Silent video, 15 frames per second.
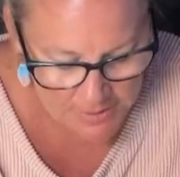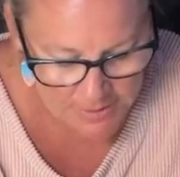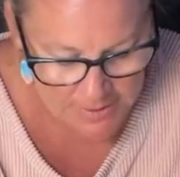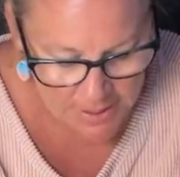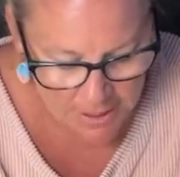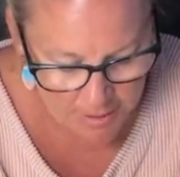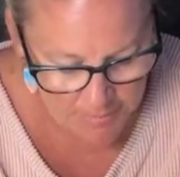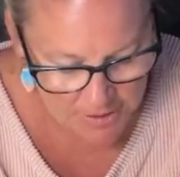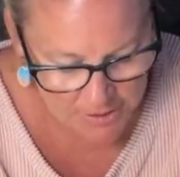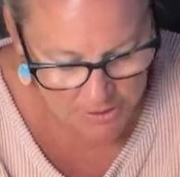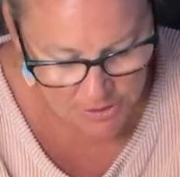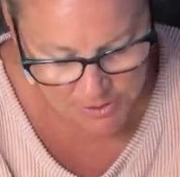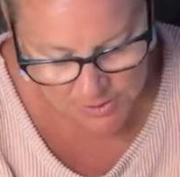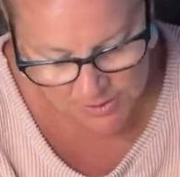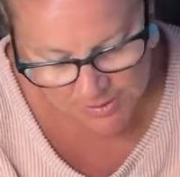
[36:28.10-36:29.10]
time that
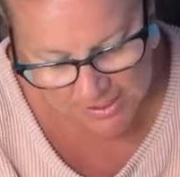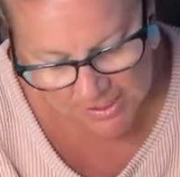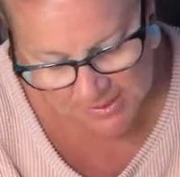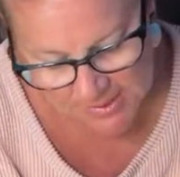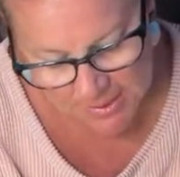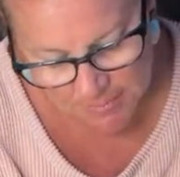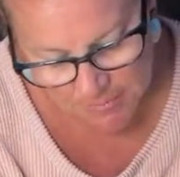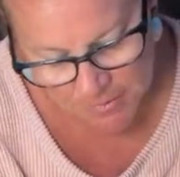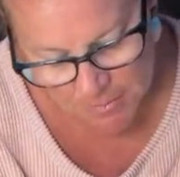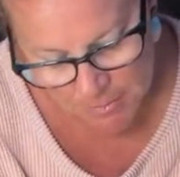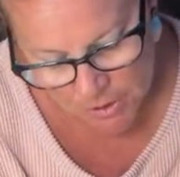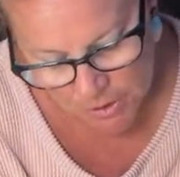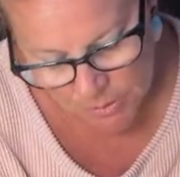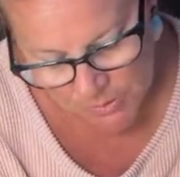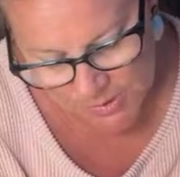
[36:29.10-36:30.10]
just takes up the
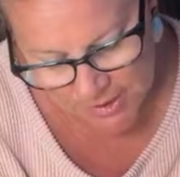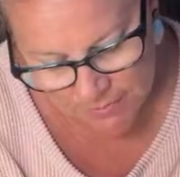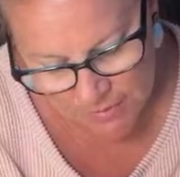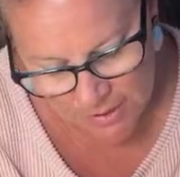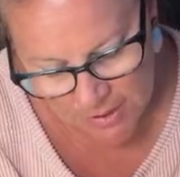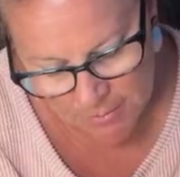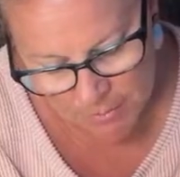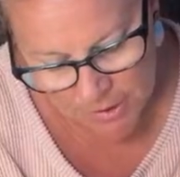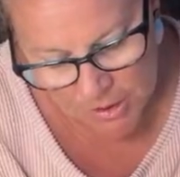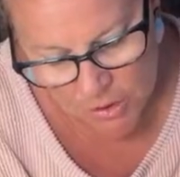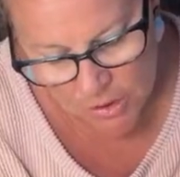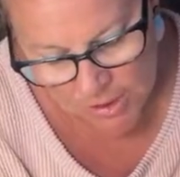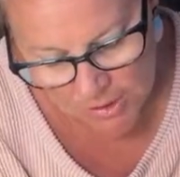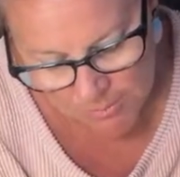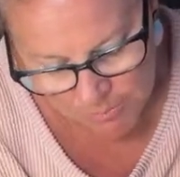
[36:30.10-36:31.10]
most of it, but you
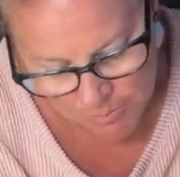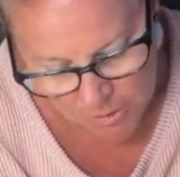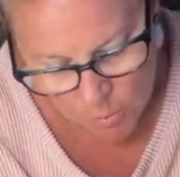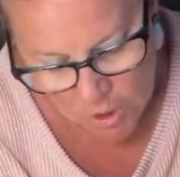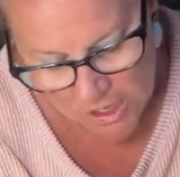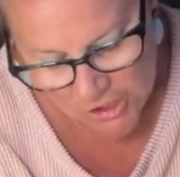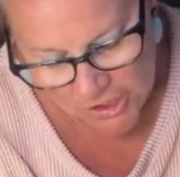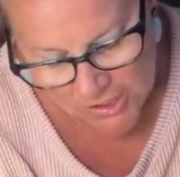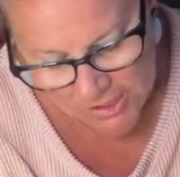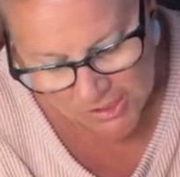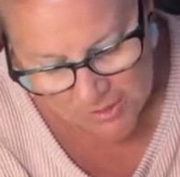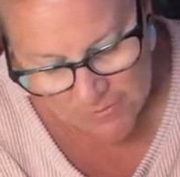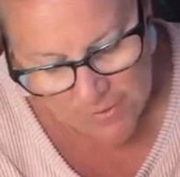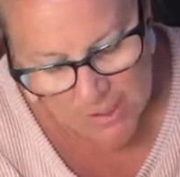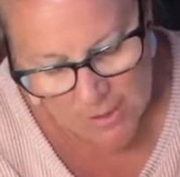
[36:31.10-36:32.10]
can be watching
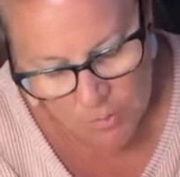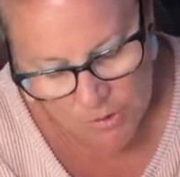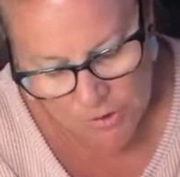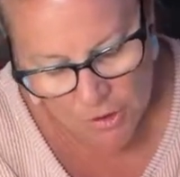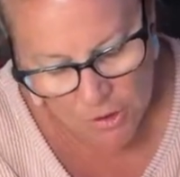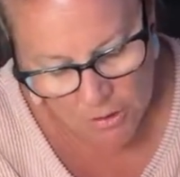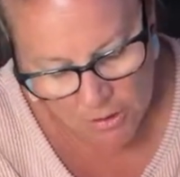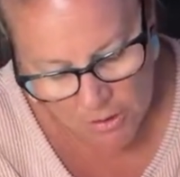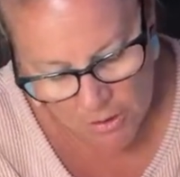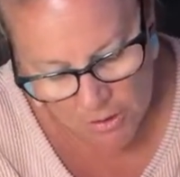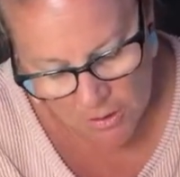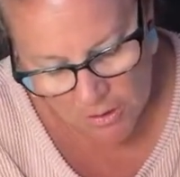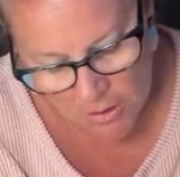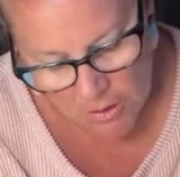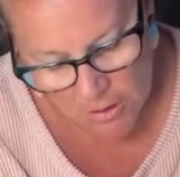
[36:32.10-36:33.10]
TV with your
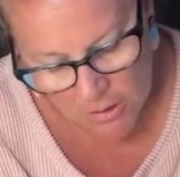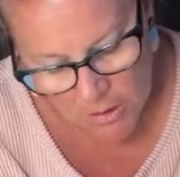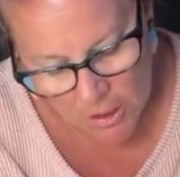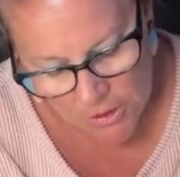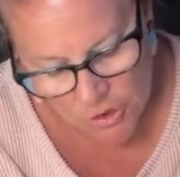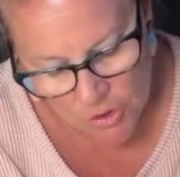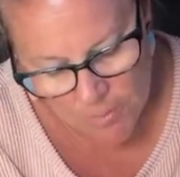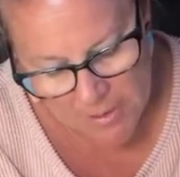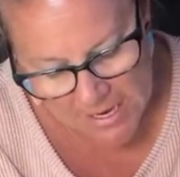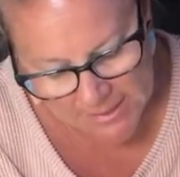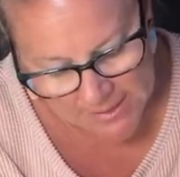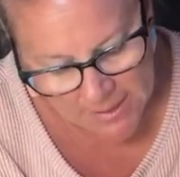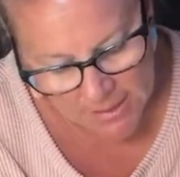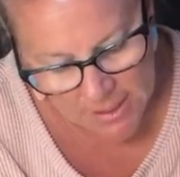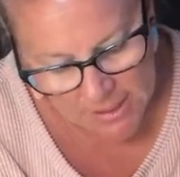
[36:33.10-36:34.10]
laundry
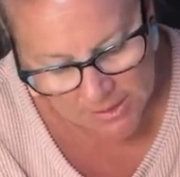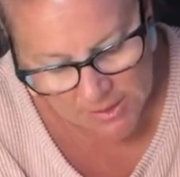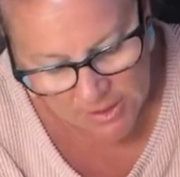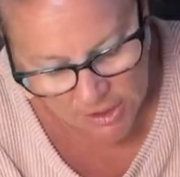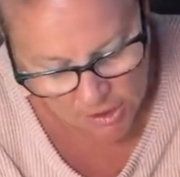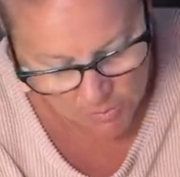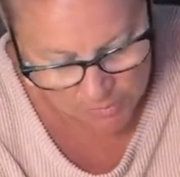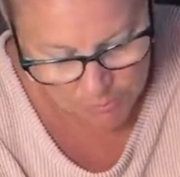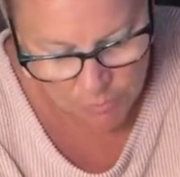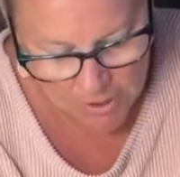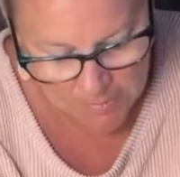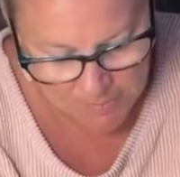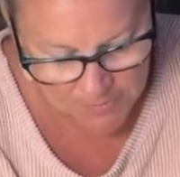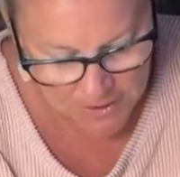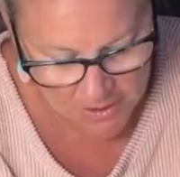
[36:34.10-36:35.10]
basket next to you and
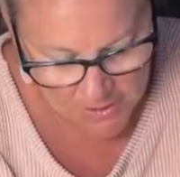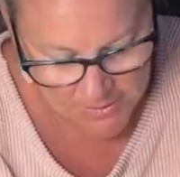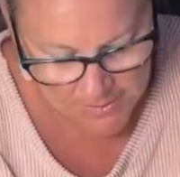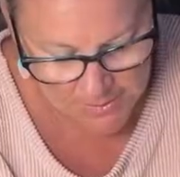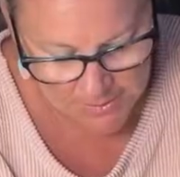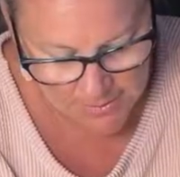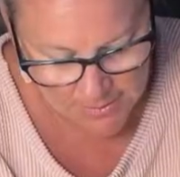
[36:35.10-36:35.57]
prep these.